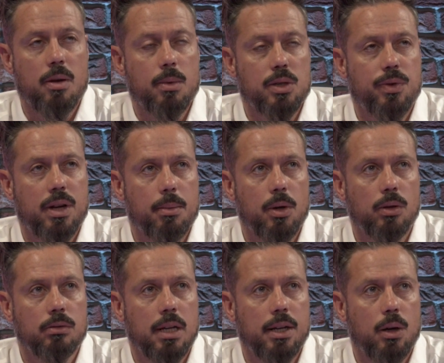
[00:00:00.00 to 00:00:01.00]
much for coming
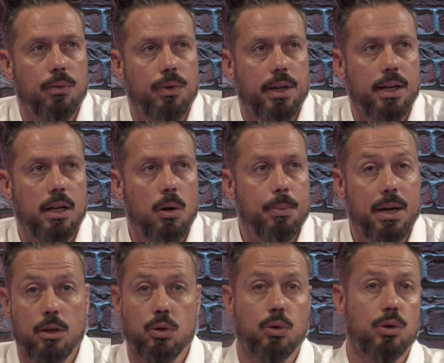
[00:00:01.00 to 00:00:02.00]
on, and hopefully I'll be
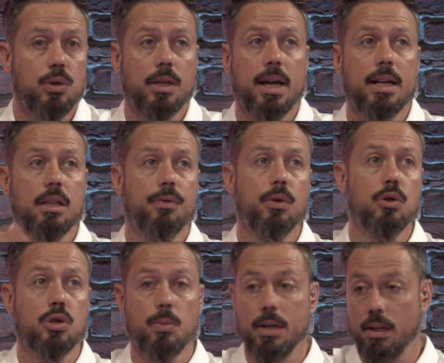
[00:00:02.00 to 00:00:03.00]
able to talk to you again in the
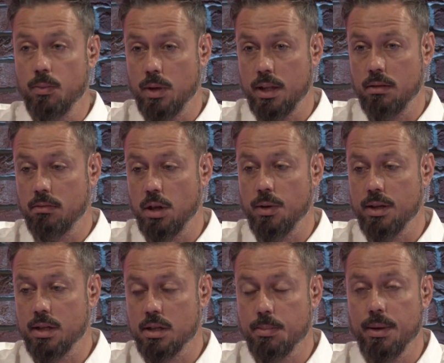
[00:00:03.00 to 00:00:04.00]
future when
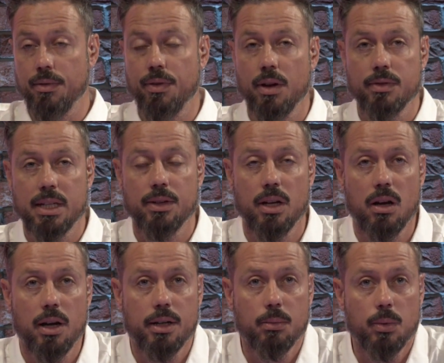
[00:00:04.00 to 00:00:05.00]
this is a bit further down the
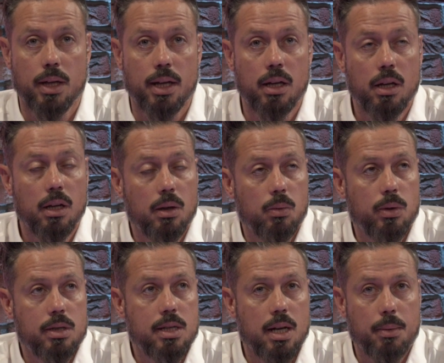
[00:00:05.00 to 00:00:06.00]
line and
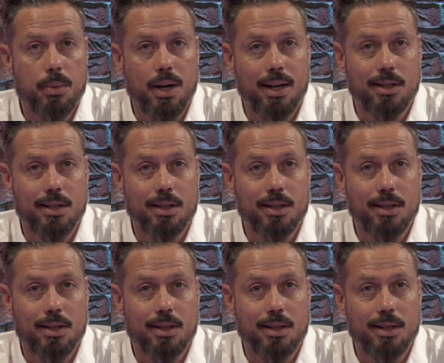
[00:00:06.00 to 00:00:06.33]
we're celebrating